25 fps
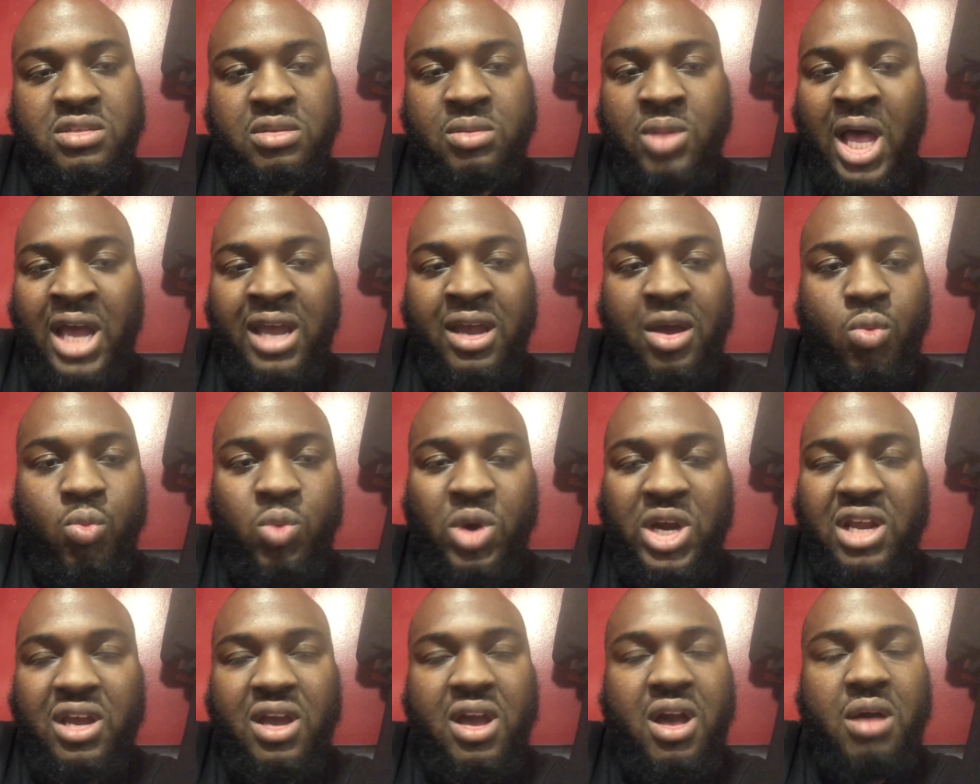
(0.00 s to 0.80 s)
Like,
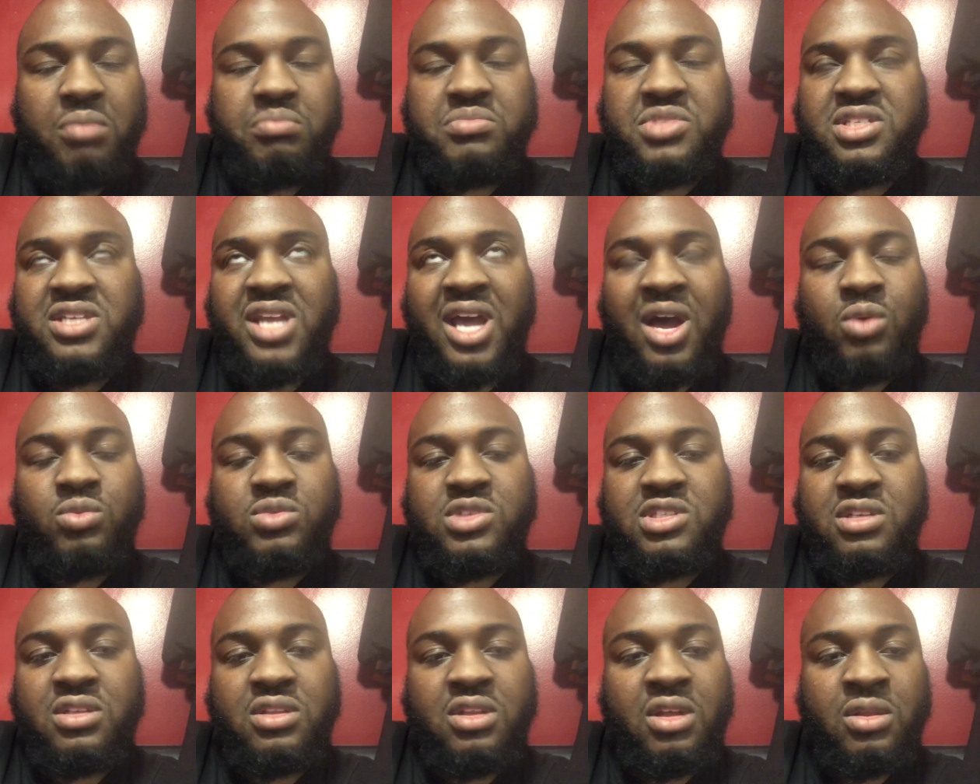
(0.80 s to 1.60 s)
when it comes down
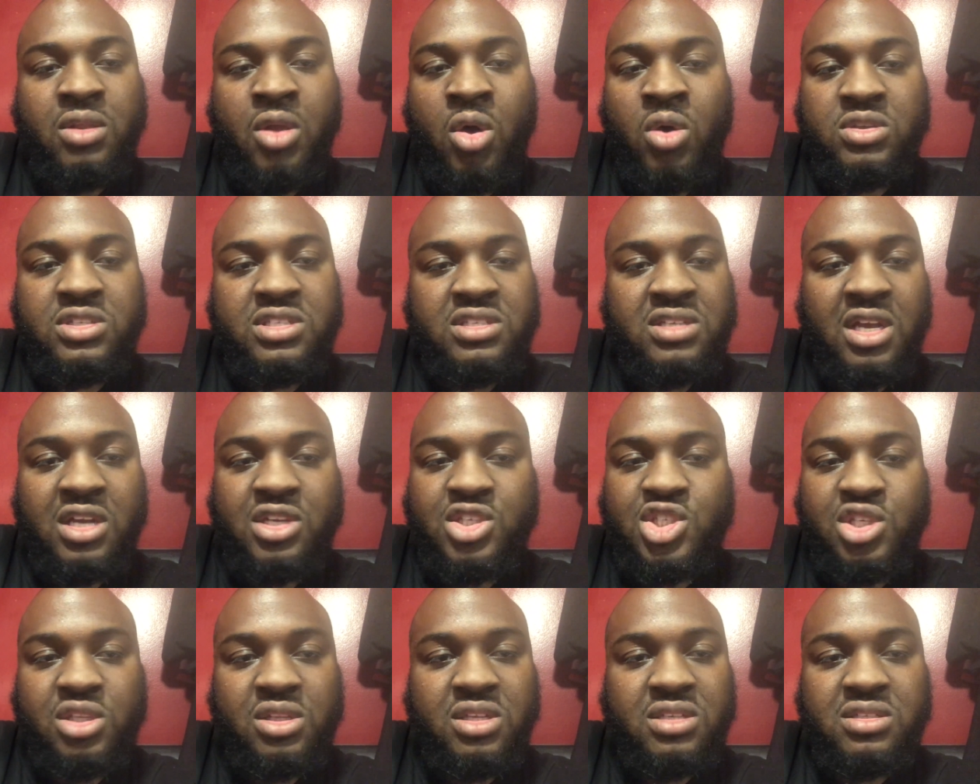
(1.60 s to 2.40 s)
to the Los
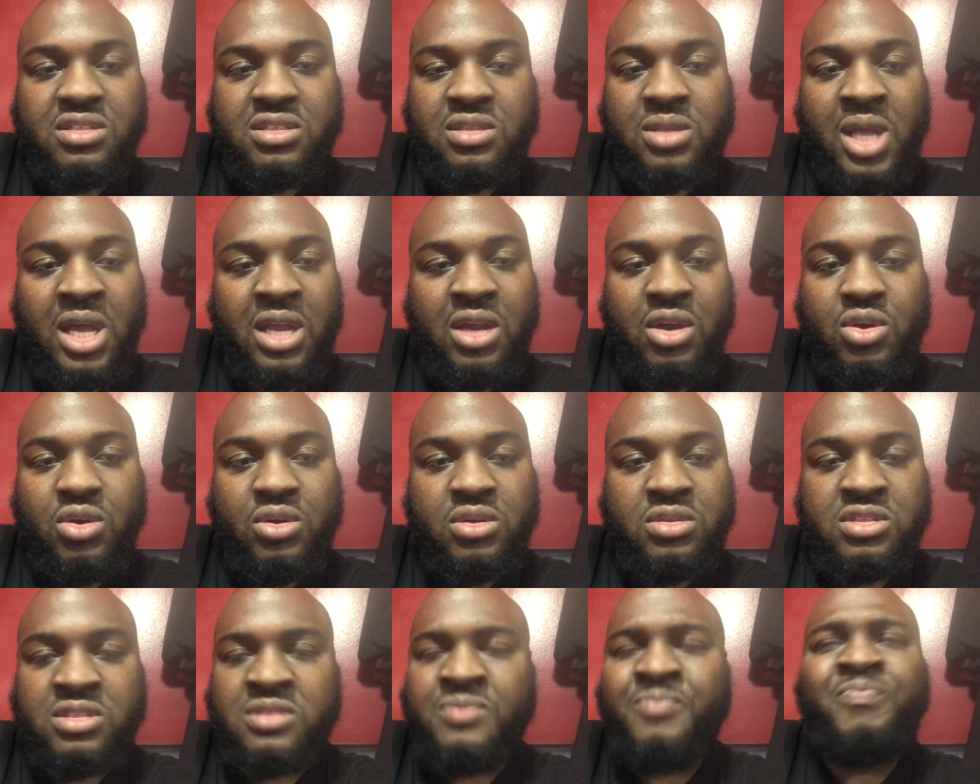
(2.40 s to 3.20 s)
Angeles
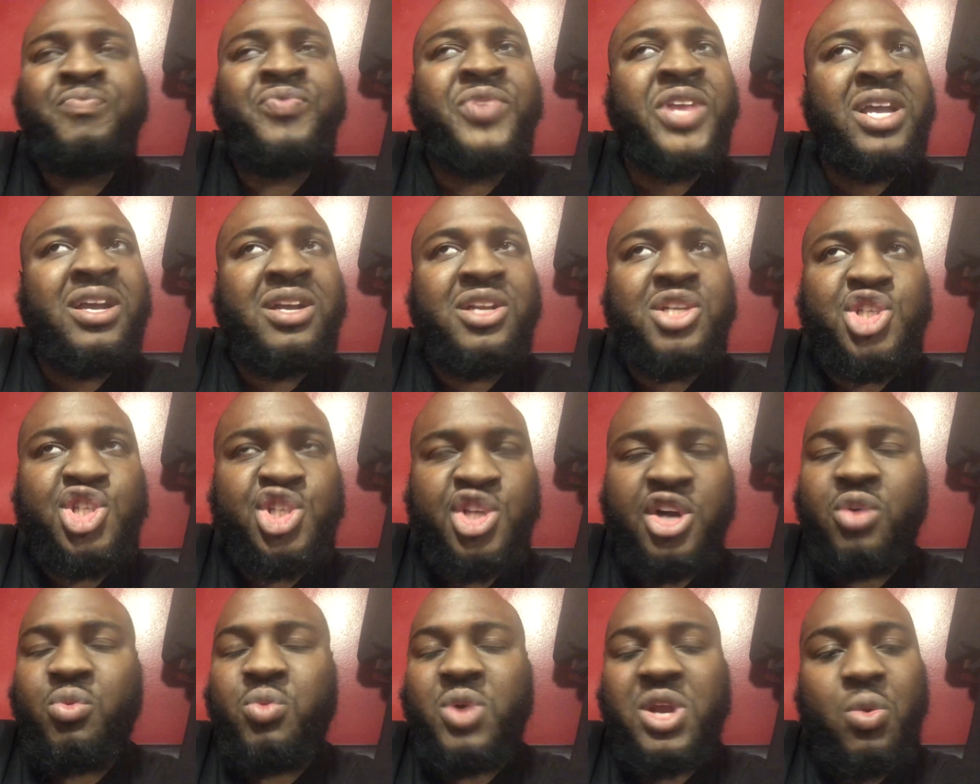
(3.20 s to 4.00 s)
Lakers,
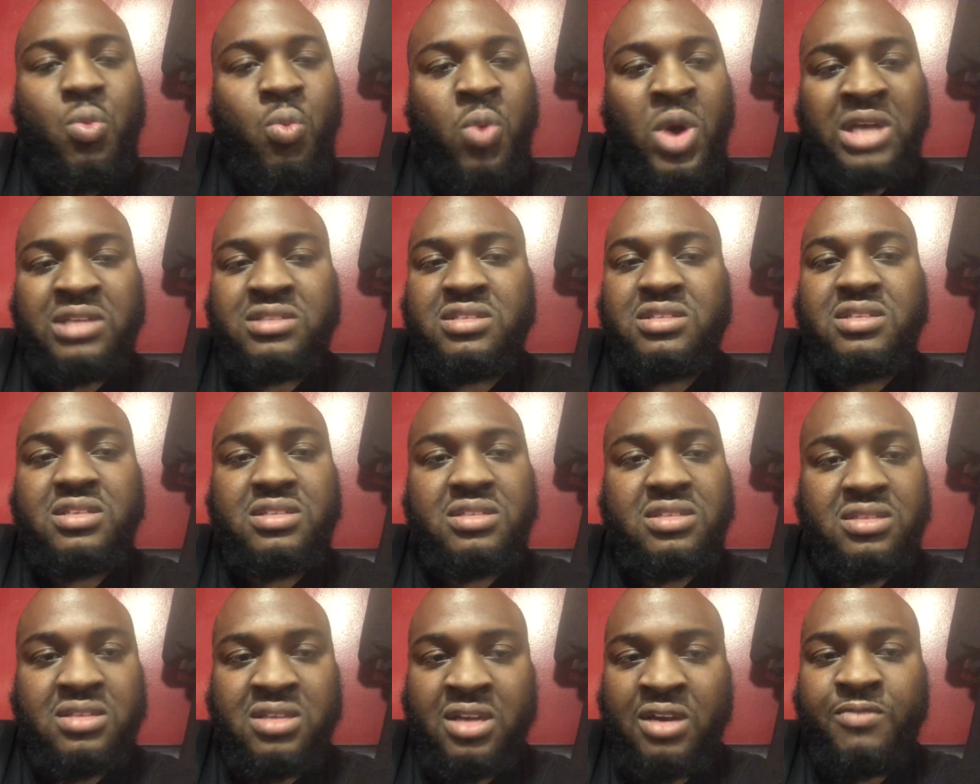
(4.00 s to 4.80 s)
Jerry West
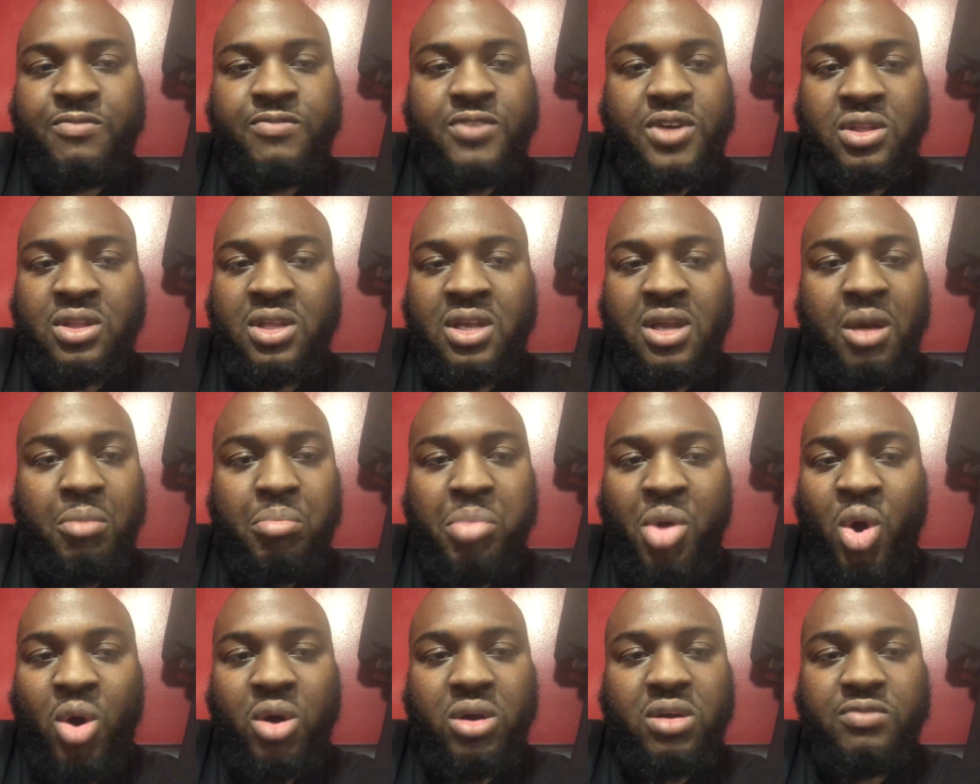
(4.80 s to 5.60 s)
is definitely a
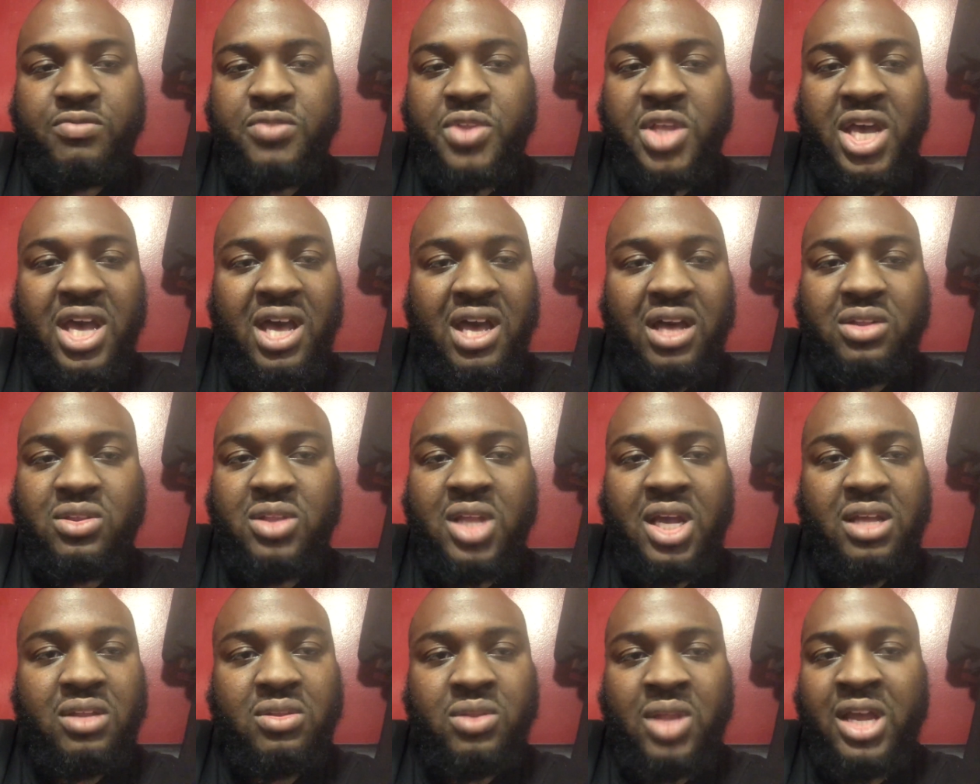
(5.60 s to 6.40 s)
part of the
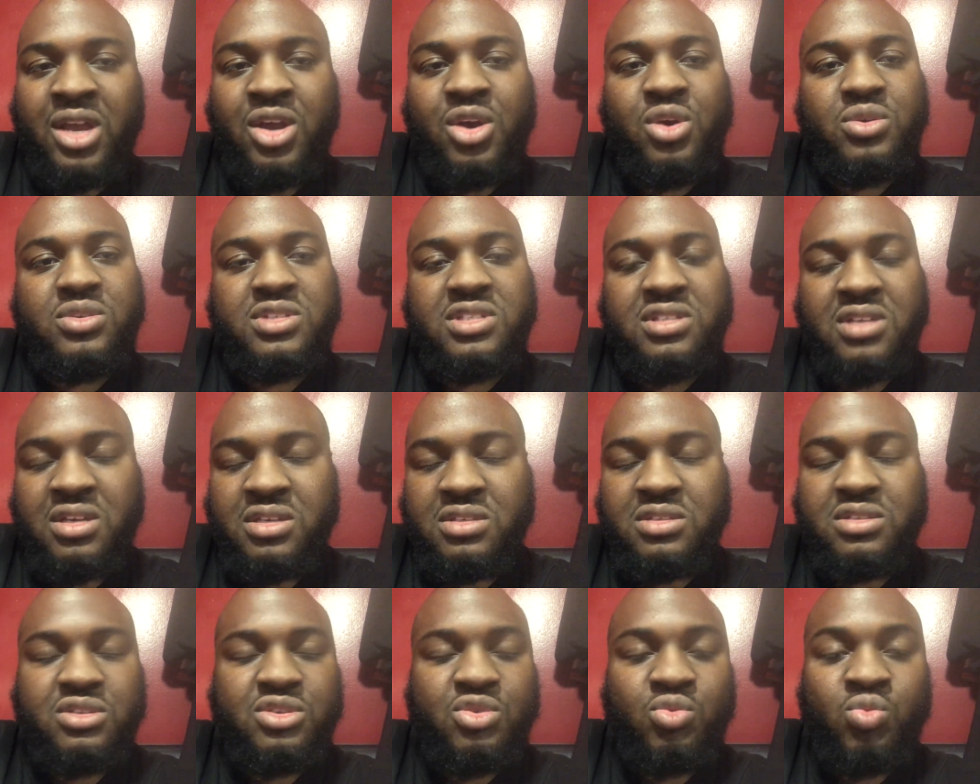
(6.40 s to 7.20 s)
LA Lakers
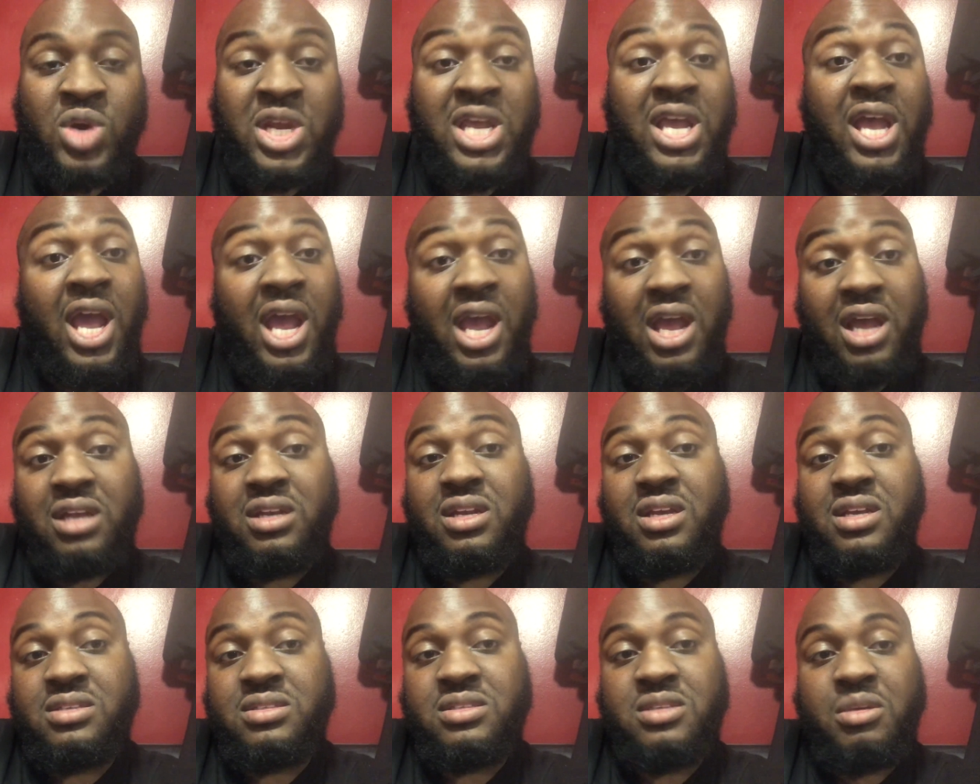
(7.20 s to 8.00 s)
history,
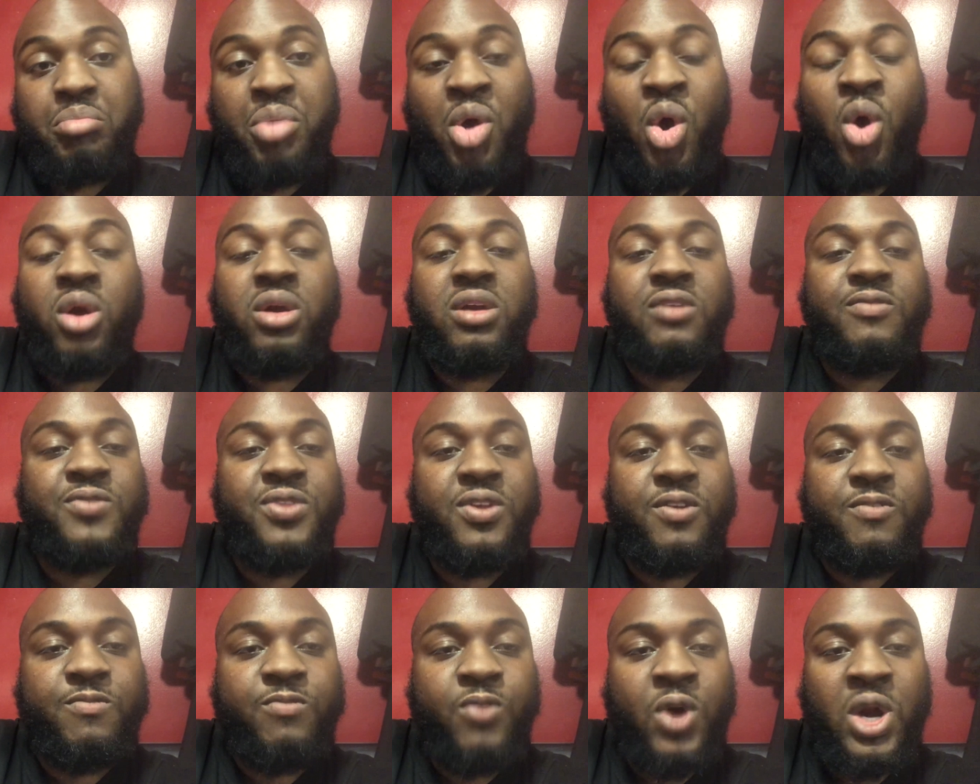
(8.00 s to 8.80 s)
and he's a part of
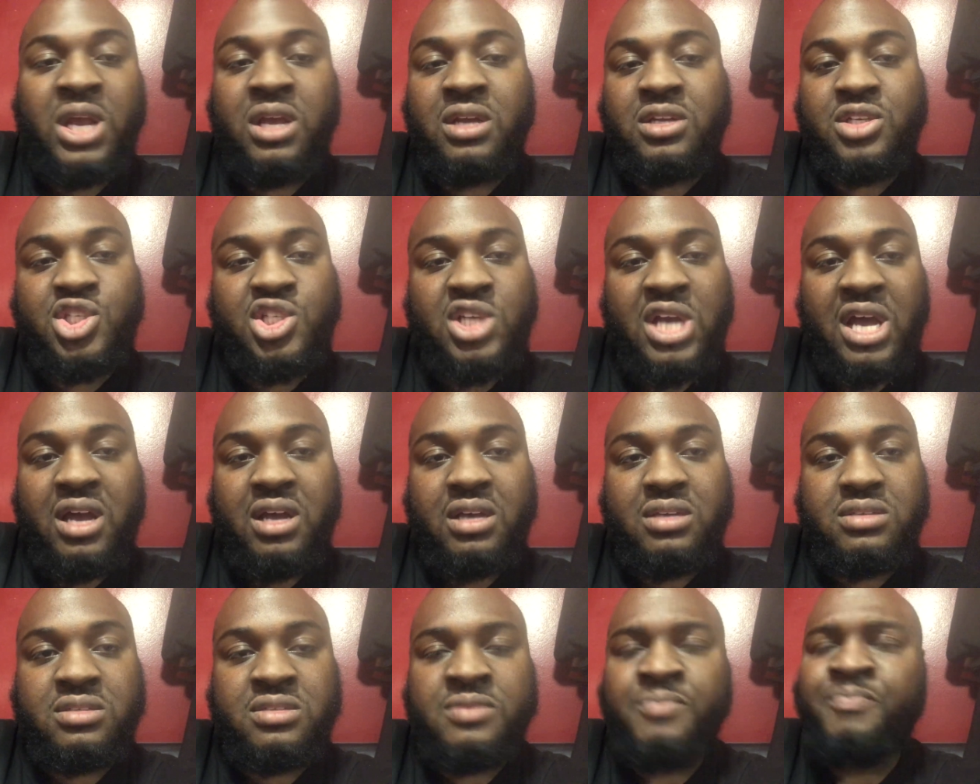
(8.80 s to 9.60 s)
the
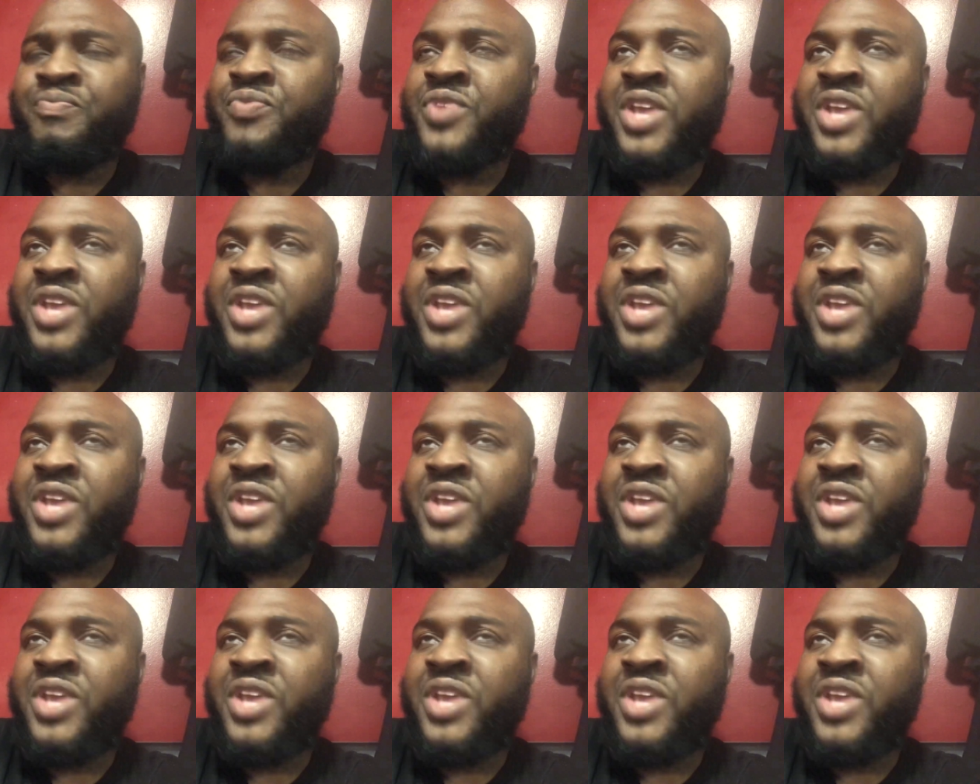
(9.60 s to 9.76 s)
franchise.